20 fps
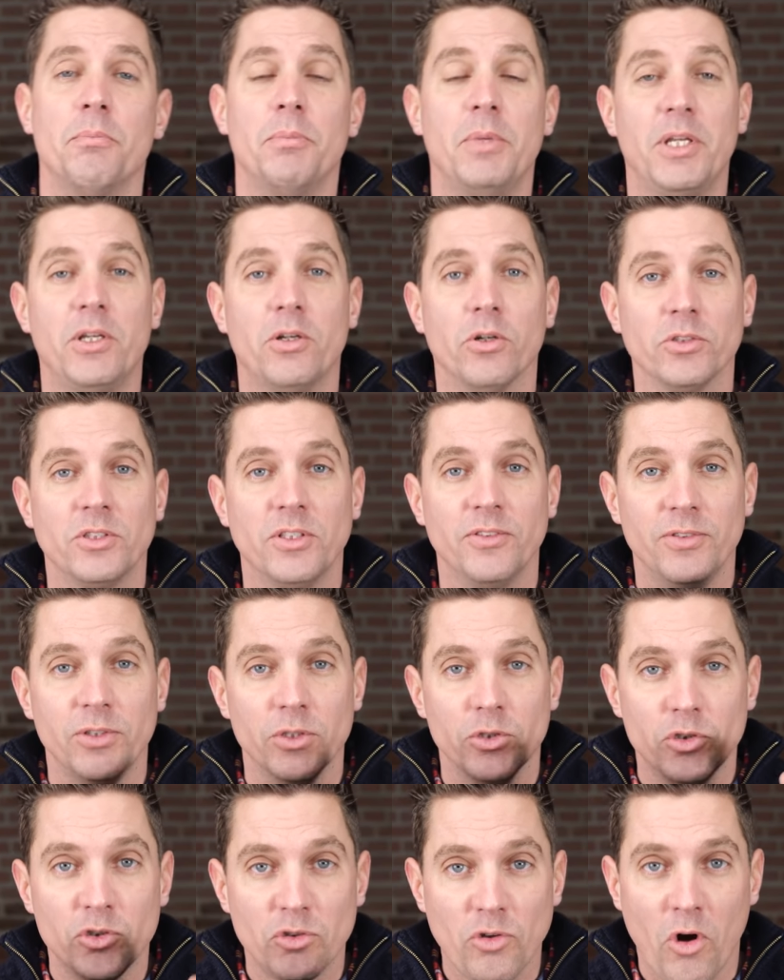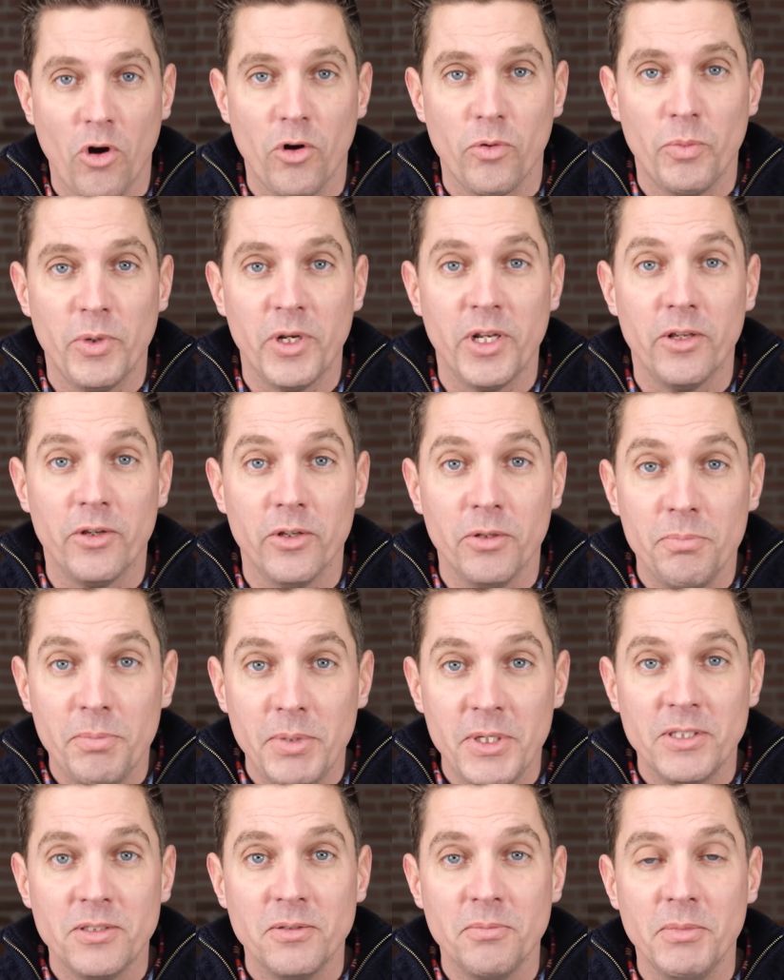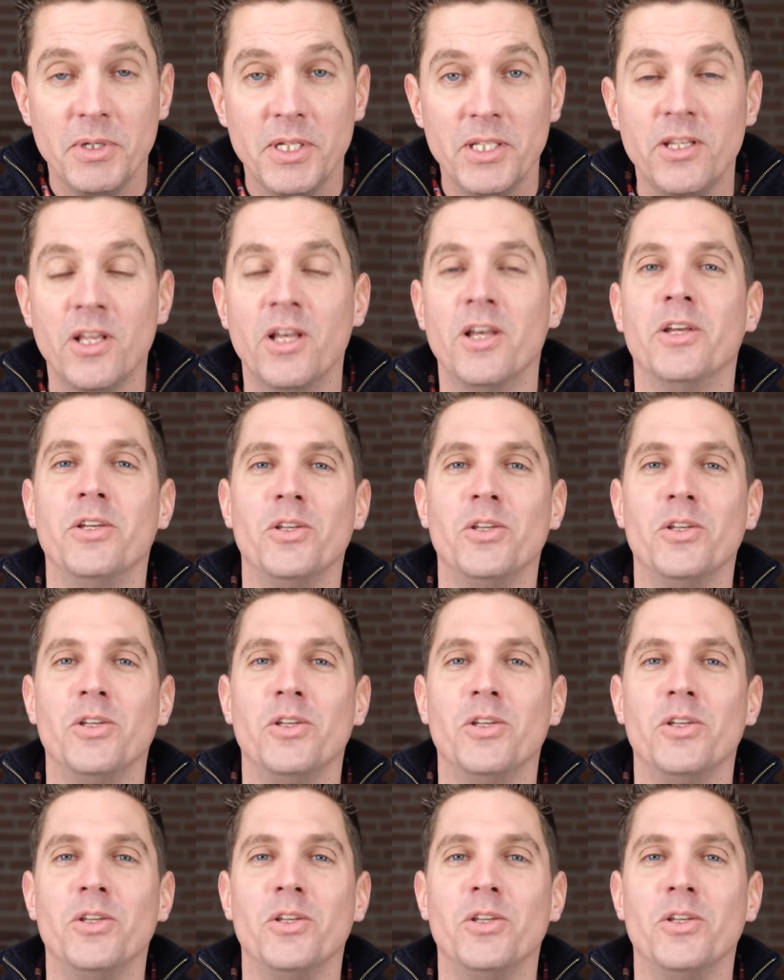Because if you start with a good piece of meat,